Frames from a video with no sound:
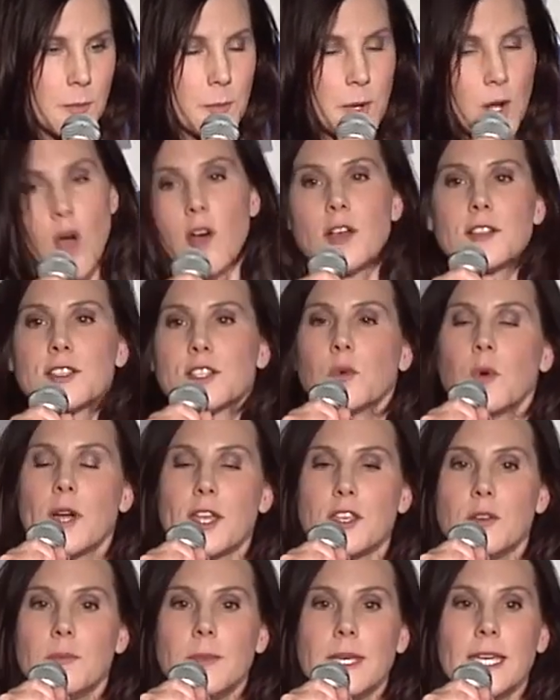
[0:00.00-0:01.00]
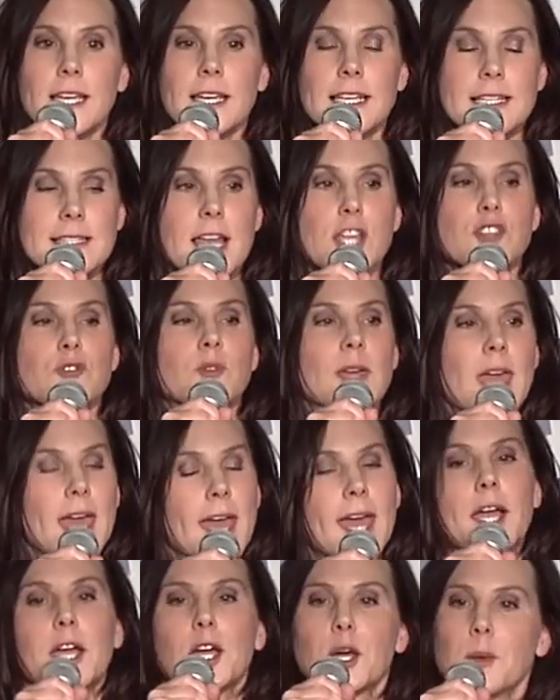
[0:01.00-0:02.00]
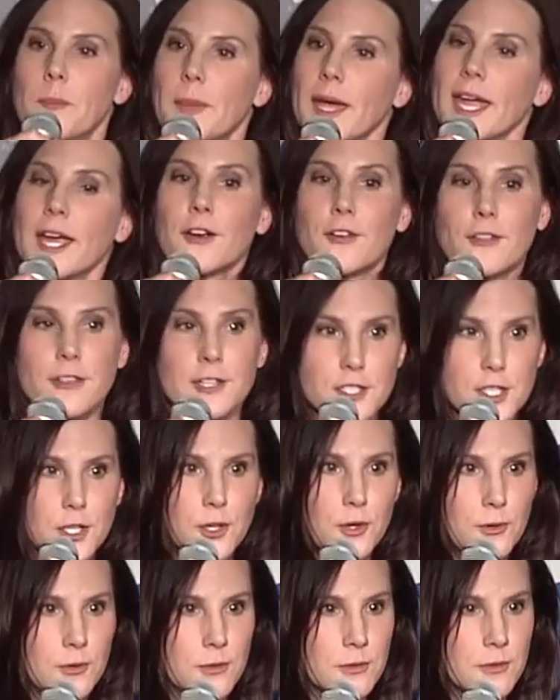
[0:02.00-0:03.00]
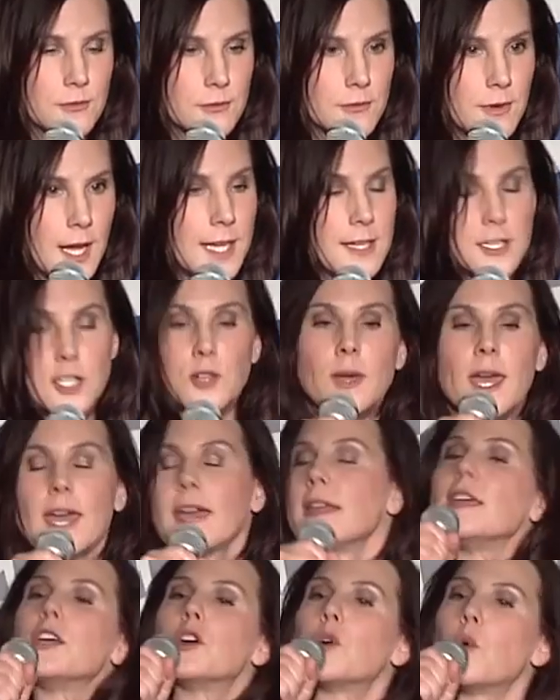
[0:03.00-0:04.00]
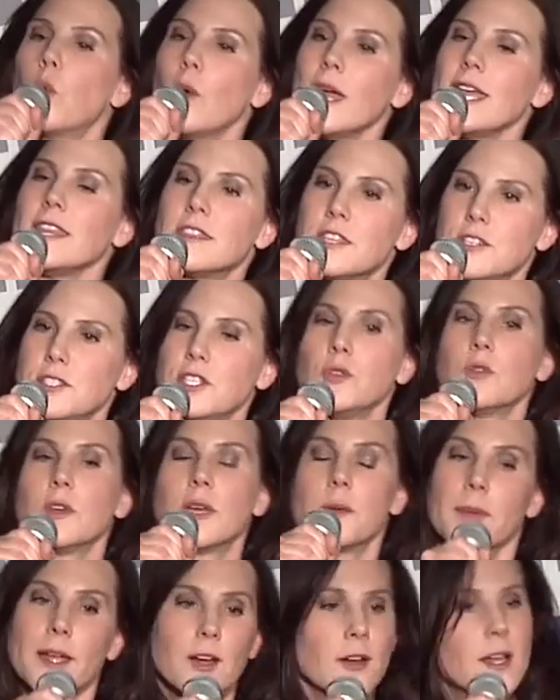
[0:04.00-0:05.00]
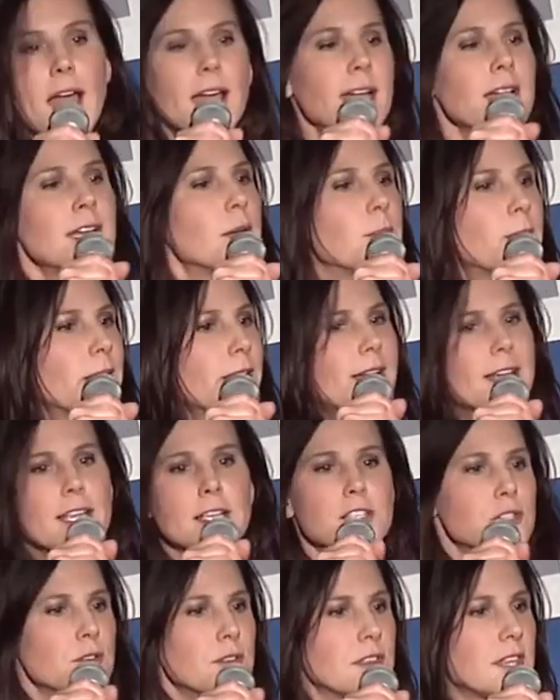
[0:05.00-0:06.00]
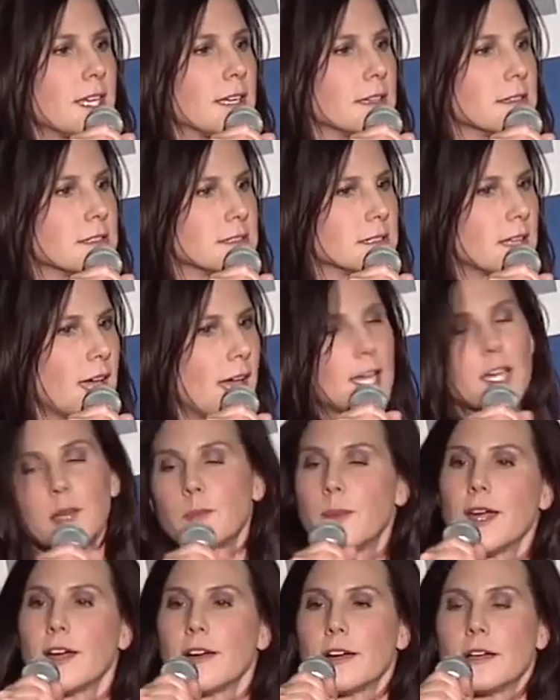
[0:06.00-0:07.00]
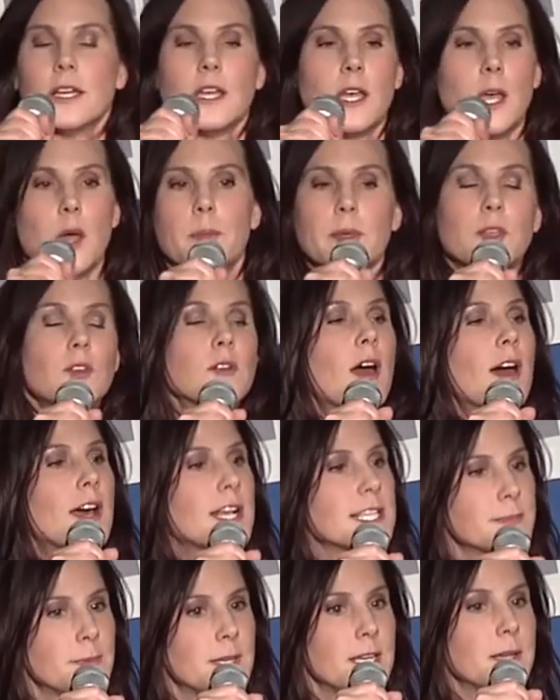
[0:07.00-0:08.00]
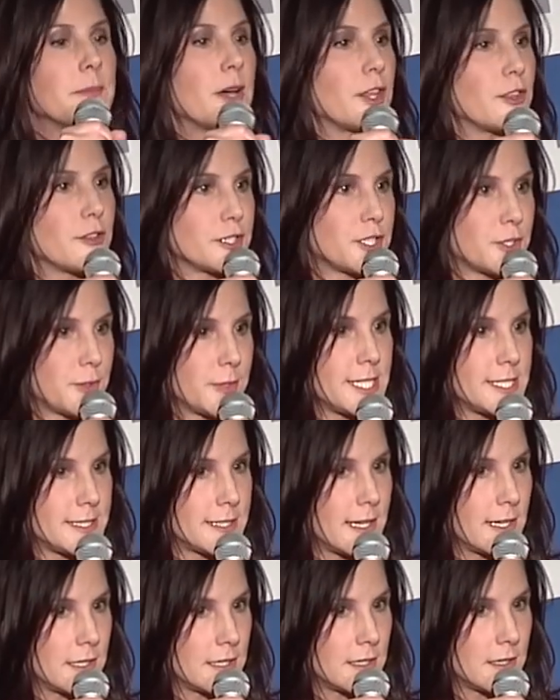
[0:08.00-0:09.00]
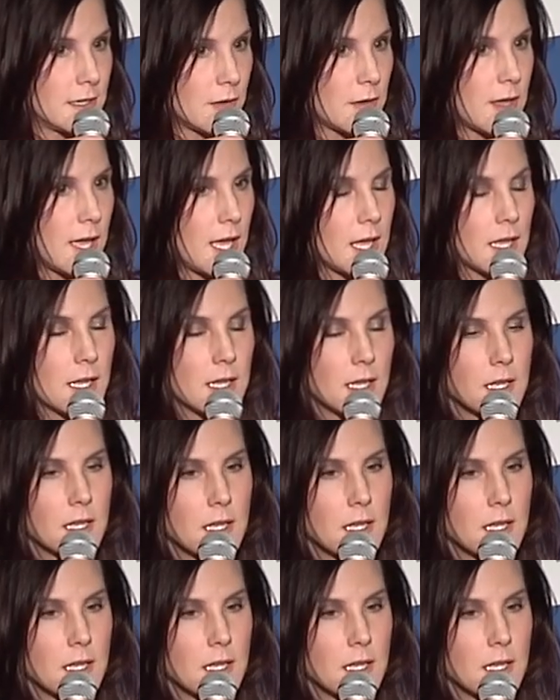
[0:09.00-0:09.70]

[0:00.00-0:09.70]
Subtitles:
But also what you mean is that you can't compare the two, right? You can't equate the two. I can compare any two things. I can compare Bill Cosby to Mother Teresa, okay?